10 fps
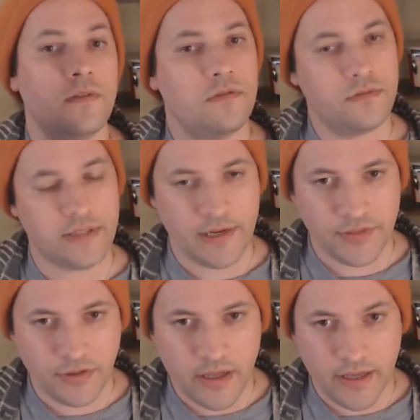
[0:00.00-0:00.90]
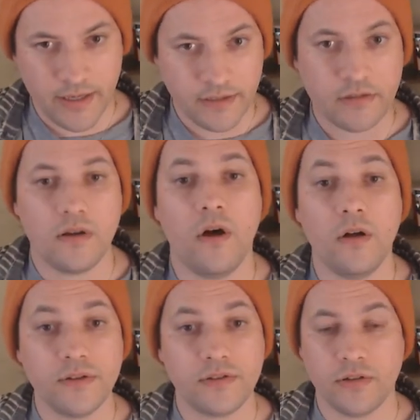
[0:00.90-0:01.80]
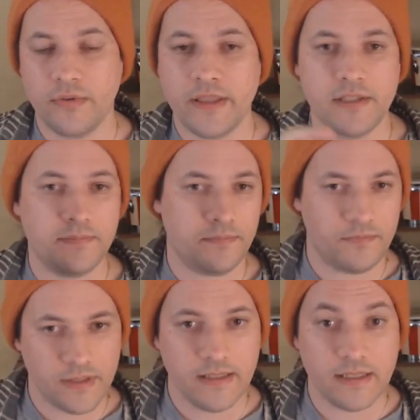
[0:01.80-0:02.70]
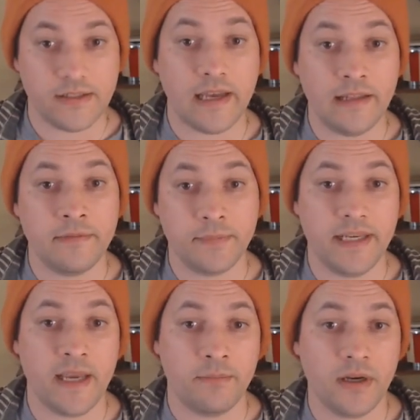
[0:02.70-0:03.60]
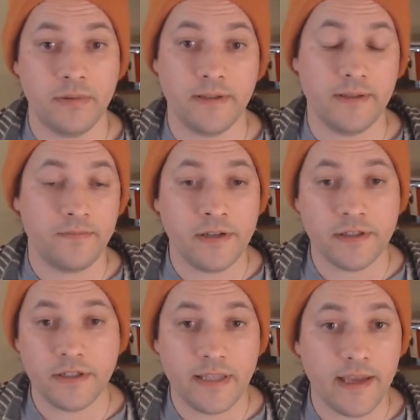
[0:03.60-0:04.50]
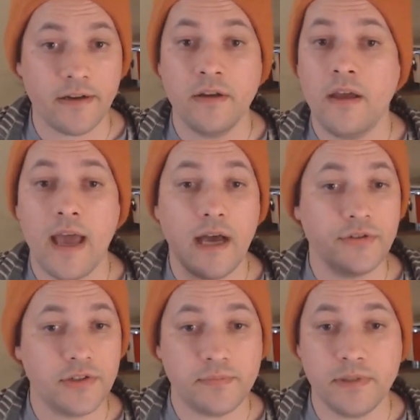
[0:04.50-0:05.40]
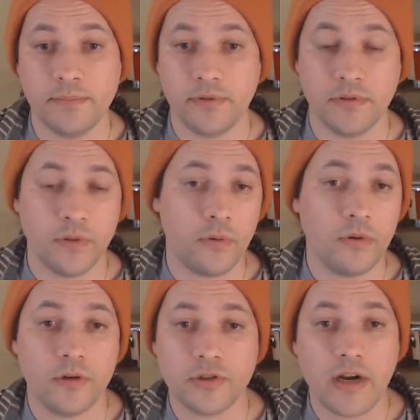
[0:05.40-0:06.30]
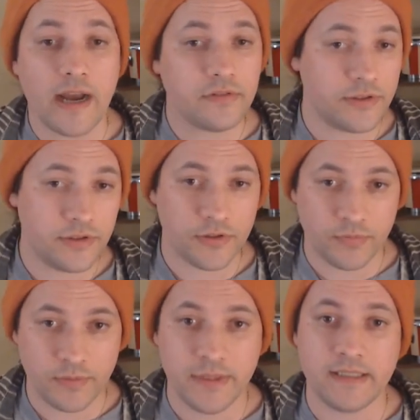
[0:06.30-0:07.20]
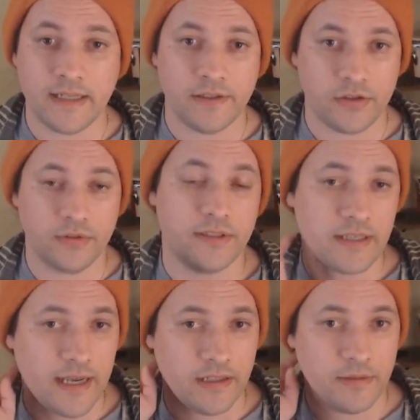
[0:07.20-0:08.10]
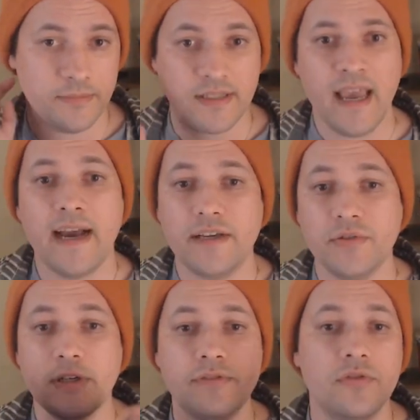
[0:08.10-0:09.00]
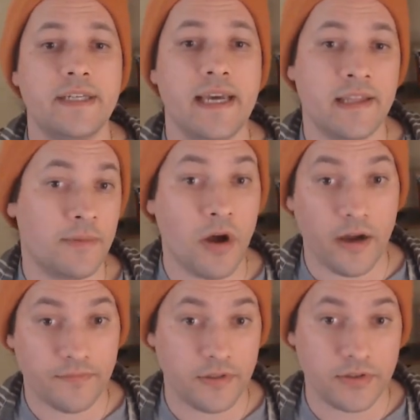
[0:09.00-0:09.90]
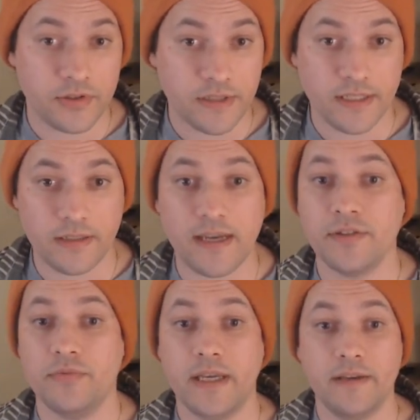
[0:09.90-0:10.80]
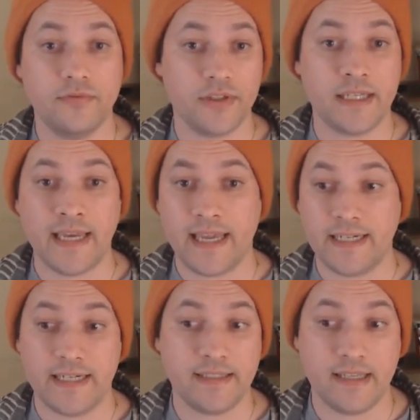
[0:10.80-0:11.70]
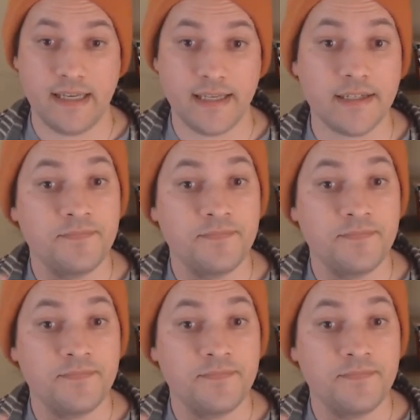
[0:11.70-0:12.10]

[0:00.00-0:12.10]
down the line, also when these asylums became publicly funded, that houseless people or travelers would be sent to asylums as a way of sort of getting them off the street, as a way of looking at it as like,